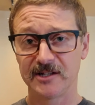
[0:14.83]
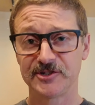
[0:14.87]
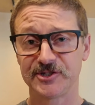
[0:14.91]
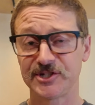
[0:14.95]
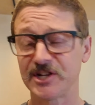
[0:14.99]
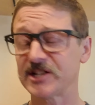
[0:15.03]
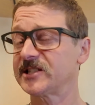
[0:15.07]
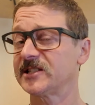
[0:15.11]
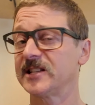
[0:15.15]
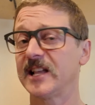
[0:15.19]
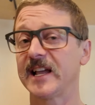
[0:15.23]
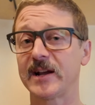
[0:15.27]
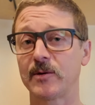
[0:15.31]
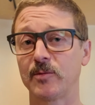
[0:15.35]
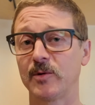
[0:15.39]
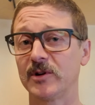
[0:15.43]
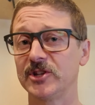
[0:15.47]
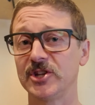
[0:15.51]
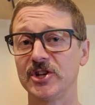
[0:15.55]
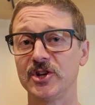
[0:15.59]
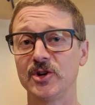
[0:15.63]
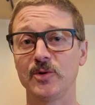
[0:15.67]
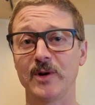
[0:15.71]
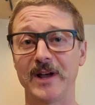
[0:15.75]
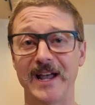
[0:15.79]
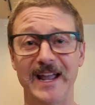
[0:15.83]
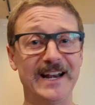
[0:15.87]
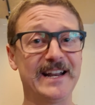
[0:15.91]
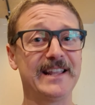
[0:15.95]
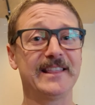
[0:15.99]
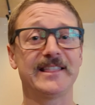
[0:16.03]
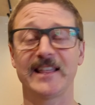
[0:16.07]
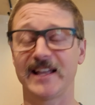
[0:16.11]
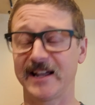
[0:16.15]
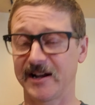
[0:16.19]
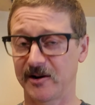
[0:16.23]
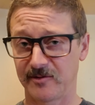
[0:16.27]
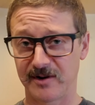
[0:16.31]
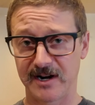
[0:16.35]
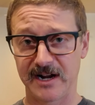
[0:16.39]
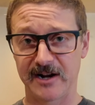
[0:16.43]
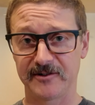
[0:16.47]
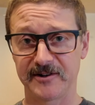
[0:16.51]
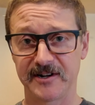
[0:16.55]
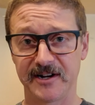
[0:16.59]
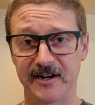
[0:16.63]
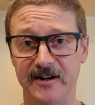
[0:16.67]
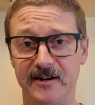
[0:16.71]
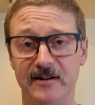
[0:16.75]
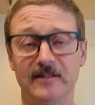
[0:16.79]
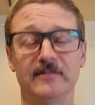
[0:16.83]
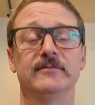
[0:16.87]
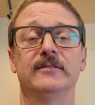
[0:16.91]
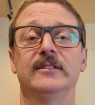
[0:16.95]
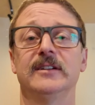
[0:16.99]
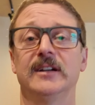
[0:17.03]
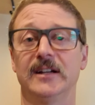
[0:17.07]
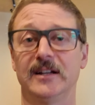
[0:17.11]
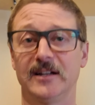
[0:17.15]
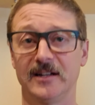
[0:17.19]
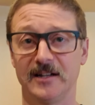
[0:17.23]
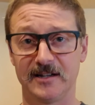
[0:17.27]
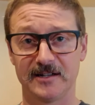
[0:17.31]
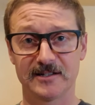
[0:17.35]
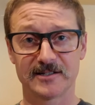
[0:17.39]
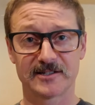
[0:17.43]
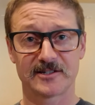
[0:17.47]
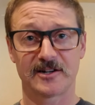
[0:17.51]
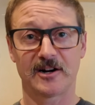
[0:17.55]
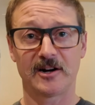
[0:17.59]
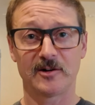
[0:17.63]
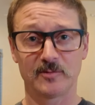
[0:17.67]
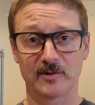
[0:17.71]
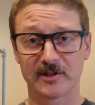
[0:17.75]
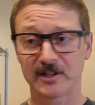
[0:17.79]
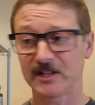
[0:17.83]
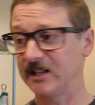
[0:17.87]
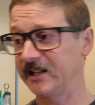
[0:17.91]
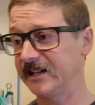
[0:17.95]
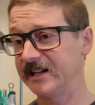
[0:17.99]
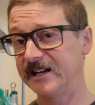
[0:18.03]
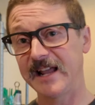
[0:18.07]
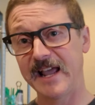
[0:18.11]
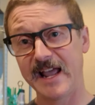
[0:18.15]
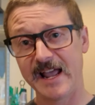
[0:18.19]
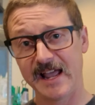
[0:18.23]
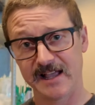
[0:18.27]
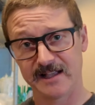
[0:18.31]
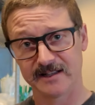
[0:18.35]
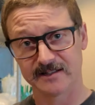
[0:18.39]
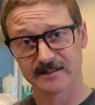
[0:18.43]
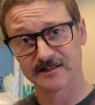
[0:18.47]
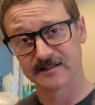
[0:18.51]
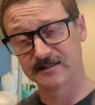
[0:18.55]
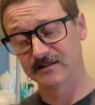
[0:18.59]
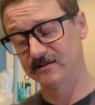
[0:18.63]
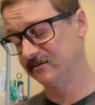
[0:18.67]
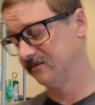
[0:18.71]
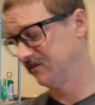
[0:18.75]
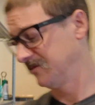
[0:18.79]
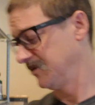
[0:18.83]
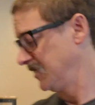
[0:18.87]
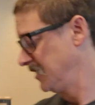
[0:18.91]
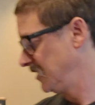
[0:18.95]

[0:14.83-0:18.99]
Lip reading: just like we do anything around here, starting with clean hands.